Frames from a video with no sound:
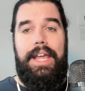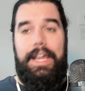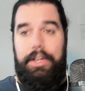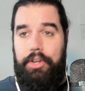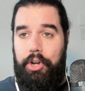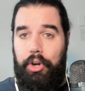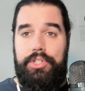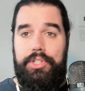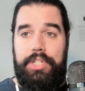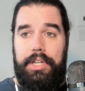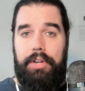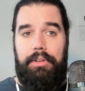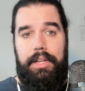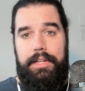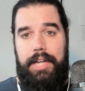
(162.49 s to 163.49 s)
encouraging
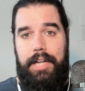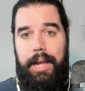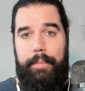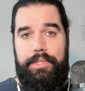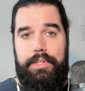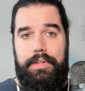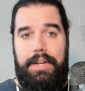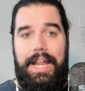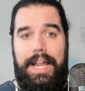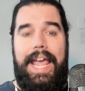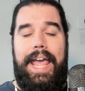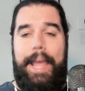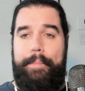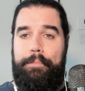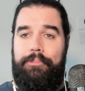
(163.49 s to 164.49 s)
early adoption,
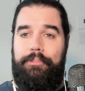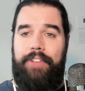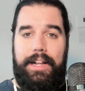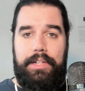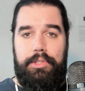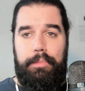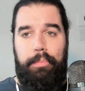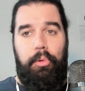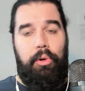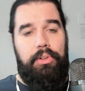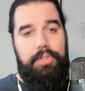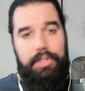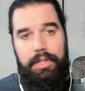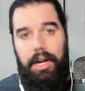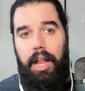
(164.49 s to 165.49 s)
and providing
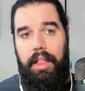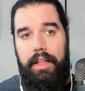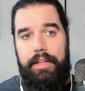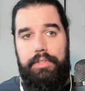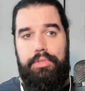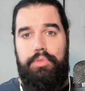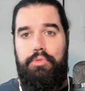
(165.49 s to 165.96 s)
support to colleagues